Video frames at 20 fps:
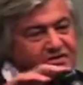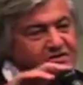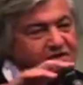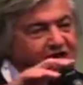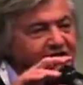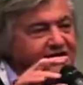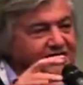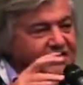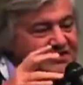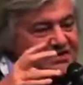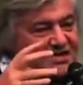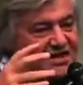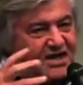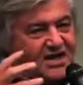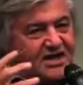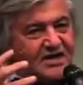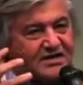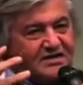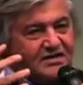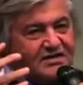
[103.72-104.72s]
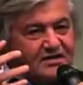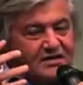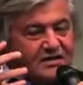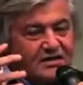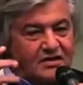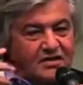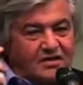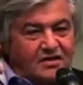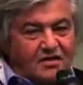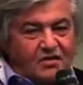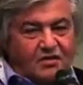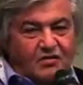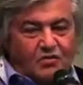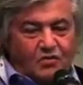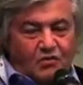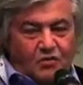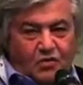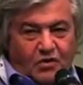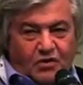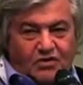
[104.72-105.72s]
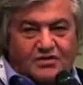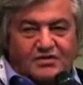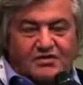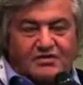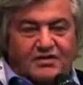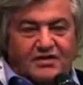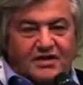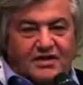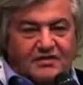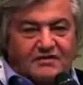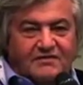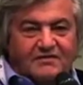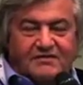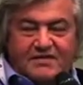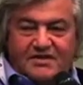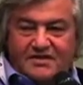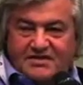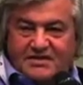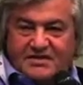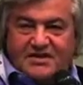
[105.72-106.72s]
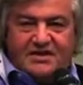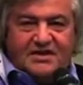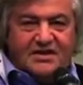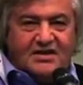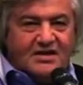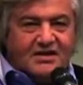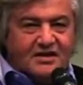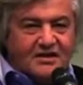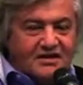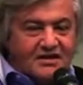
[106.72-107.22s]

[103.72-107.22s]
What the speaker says: to understand what the VC